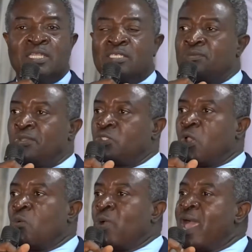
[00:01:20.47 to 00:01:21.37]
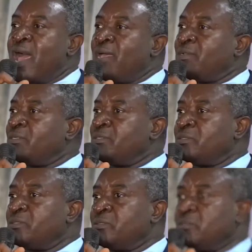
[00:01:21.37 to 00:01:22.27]
a situation where
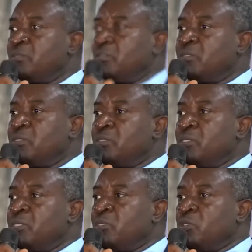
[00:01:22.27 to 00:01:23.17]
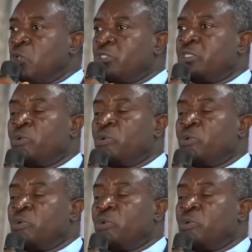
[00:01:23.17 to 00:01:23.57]
those